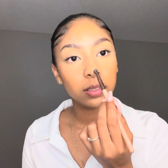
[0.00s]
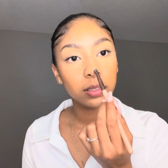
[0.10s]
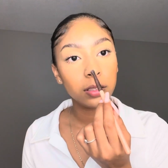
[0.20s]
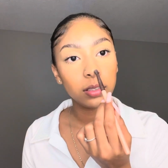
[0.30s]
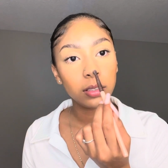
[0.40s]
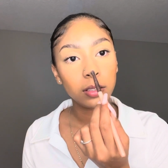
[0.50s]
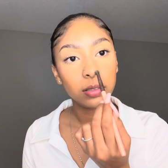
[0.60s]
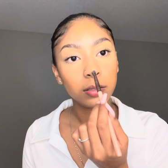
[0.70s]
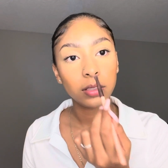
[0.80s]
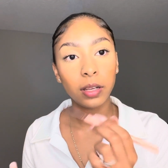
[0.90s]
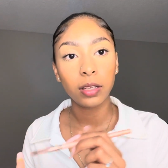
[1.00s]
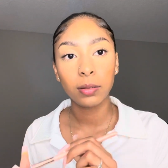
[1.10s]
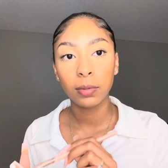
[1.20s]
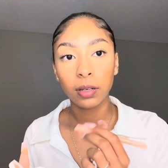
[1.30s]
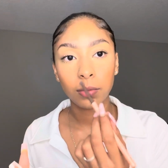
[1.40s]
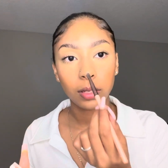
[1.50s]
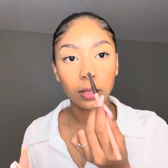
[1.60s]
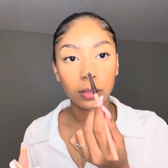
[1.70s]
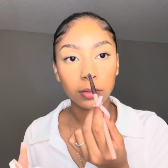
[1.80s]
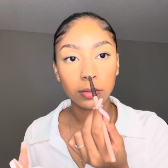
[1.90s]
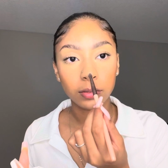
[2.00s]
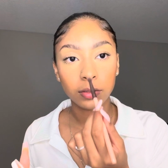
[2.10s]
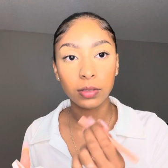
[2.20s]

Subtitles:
A little tiny bit on my nose.